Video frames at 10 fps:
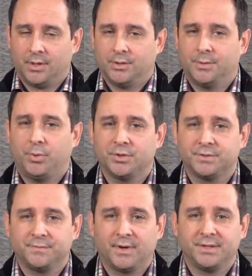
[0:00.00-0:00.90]
The person
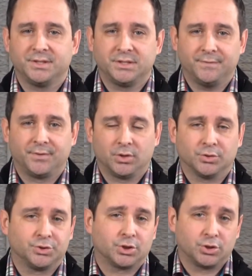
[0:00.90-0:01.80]
finds it
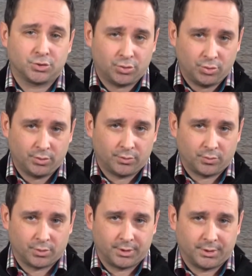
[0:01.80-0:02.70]
difficult to control the
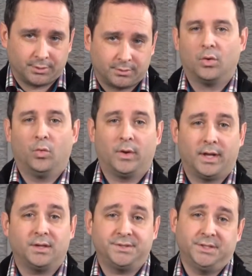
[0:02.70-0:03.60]
worry. What
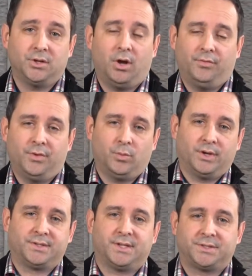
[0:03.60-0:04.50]
I'll see often when
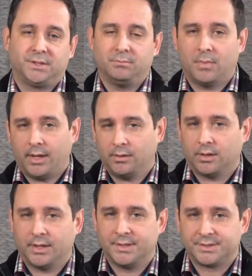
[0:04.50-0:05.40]
assessing my
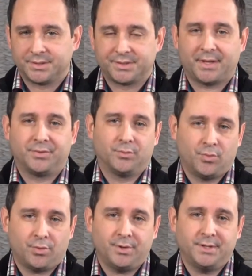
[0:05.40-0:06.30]
clients is that the
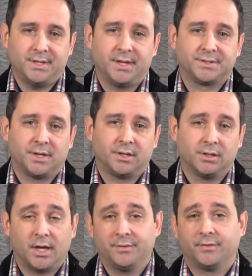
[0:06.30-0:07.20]
worry takes on a
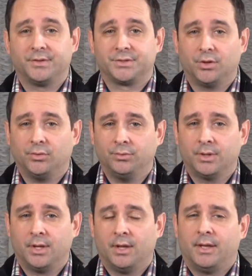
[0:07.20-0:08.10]
life of its own,
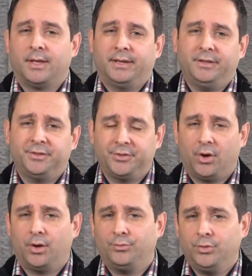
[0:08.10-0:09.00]
and
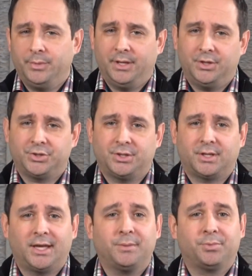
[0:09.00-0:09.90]
thought rumination
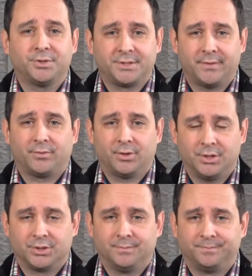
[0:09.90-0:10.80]
and
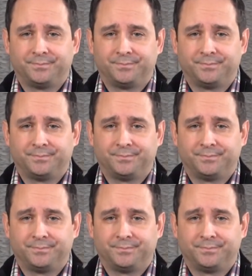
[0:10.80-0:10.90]
perseveration.